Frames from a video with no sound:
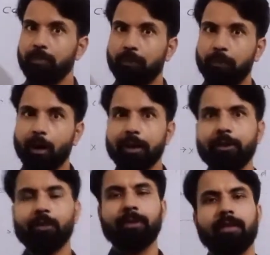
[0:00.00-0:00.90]

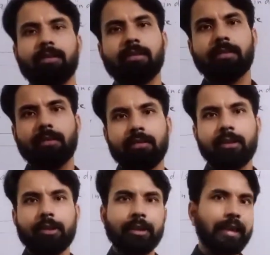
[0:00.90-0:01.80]
polynomials,
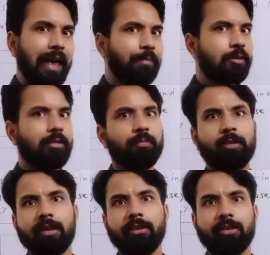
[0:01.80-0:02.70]
types of
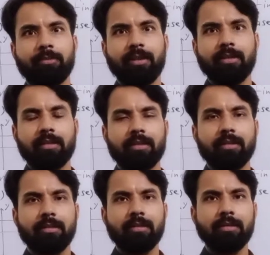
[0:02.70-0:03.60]
polynomials,
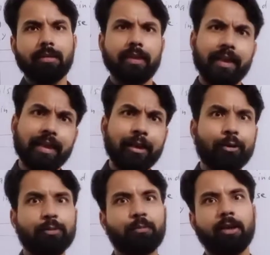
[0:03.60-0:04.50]
degree
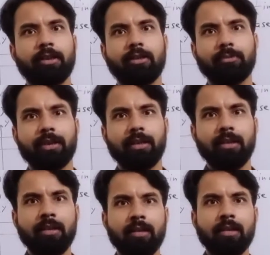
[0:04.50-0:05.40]
of polynomial
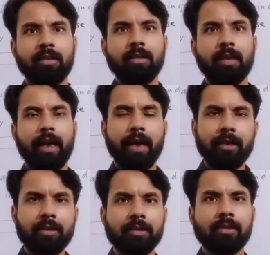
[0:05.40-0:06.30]

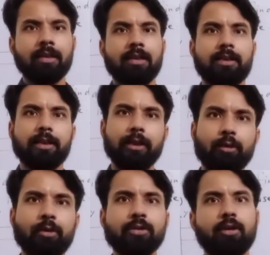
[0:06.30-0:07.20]
and
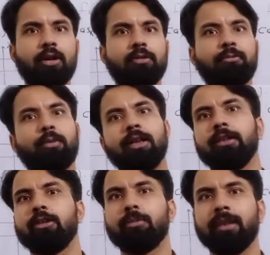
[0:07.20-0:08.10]
zeros of
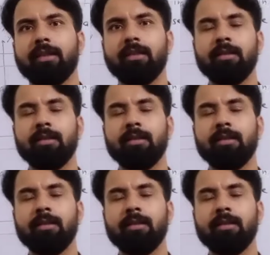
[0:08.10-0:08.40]
polynomial.